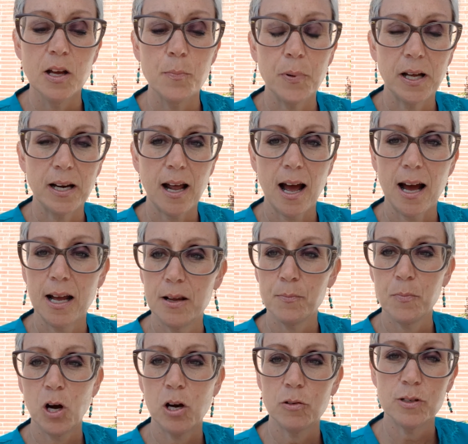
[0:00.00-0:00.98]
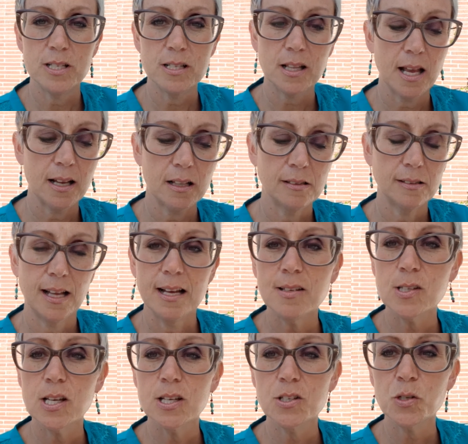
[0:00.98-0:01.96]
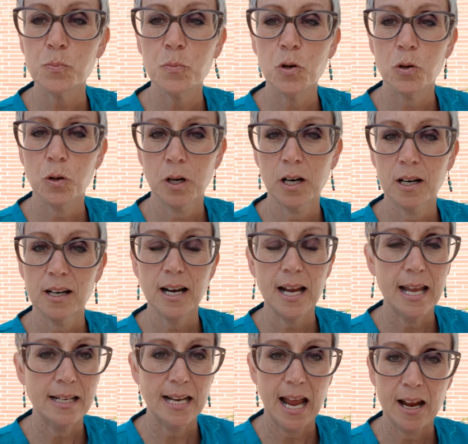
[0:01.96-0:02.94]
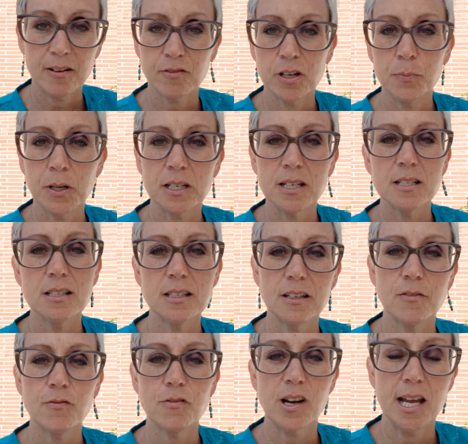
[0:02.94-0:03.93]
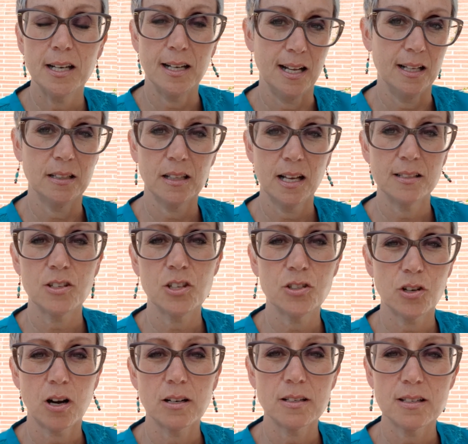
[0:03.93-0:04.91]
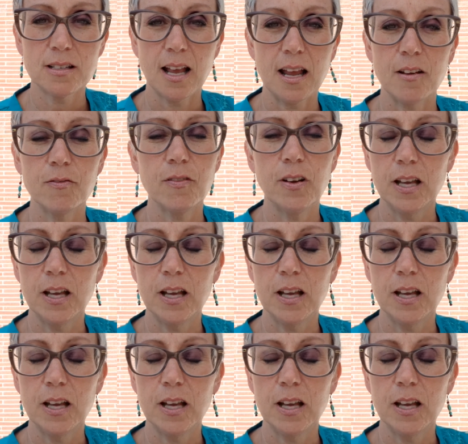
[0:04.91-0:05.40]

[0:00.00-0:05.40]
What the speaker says: but I'm always like, less is more and everybody's different, and let's start safe.